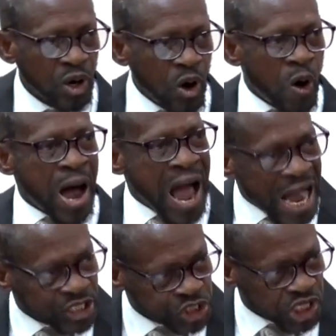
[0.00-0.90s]
or
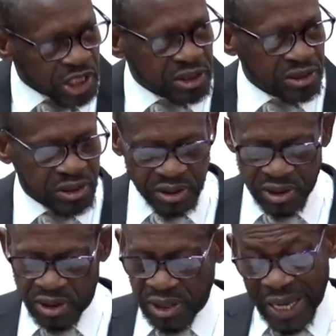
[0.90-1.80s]
action
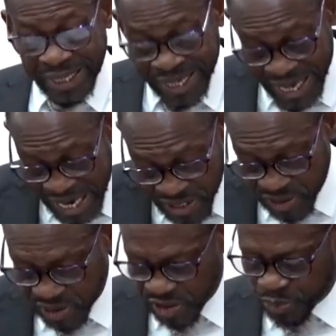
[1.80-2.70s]

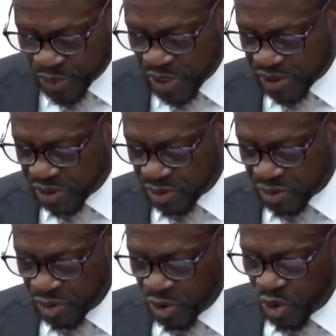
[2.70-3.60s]
against the
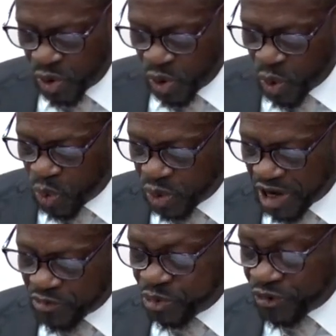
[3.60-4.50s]
person who would have